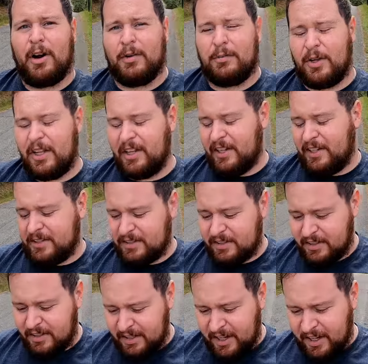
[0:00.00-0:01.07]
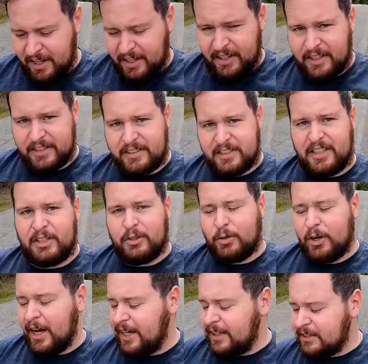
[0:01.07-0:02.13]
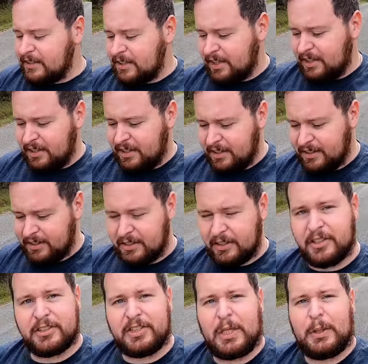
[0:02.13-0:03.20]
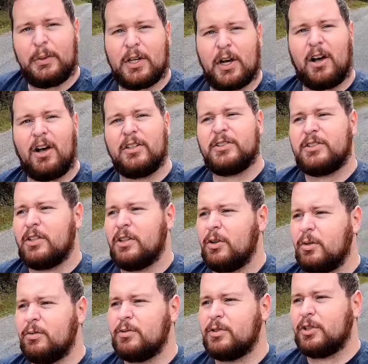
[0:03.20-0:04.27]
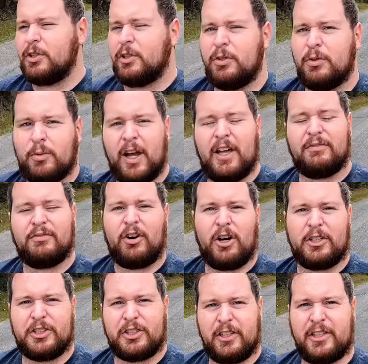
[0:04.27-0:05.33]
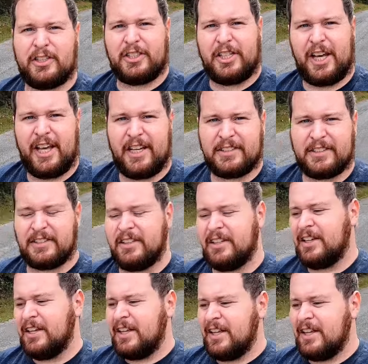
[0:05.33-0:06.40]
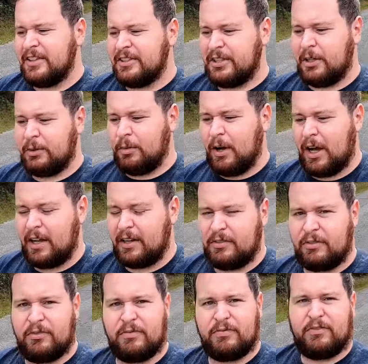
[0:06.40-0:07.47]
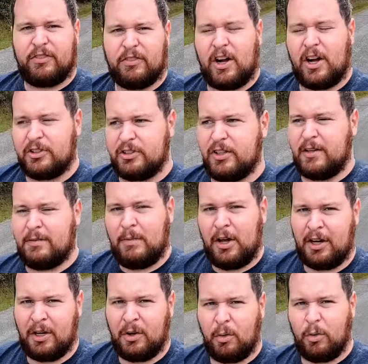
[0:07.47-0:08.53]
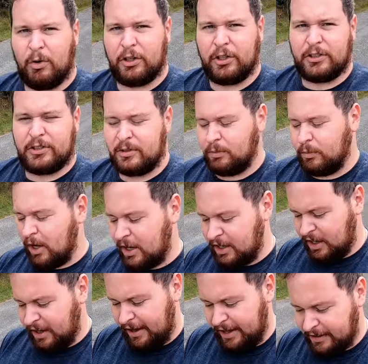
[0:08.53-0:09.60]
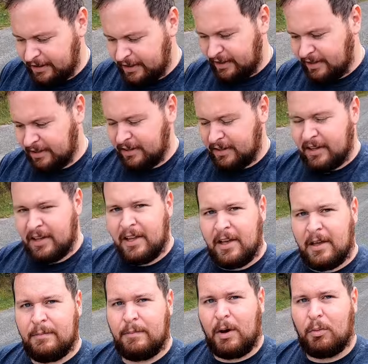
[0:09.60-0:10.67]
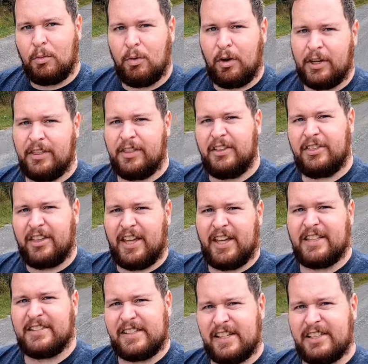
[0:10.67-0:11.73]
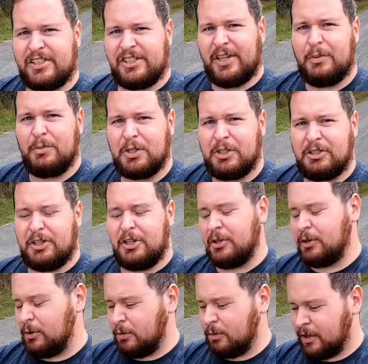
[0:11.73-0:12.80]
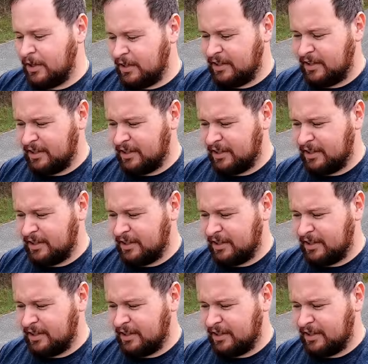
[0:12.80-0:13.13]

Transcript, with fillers: part begins. You see, Grace, she would also do write fraudulent checks. She would write fraudulent money orders and whatnot. But one of the things that she would do